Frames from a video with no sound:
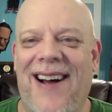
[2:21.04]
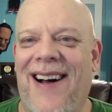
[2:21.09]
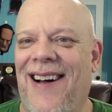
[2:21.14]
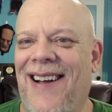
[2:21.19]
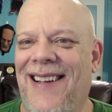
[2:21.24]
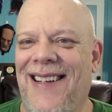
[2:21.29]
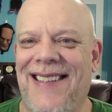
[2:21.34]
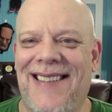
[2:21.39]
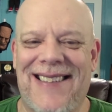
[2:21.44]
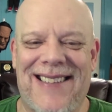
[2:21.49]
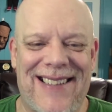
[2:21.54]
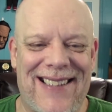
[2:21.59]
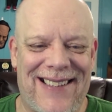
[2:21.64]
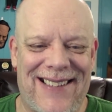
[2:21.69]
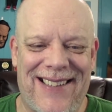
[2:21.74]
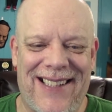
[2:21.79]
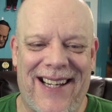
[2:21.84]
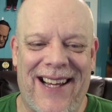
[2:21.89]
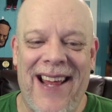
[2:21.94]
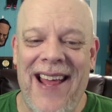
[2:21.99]
Ah, that's good
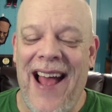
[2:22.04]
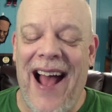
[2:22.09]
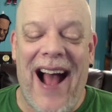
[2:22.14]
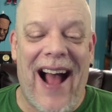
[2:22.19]
shit.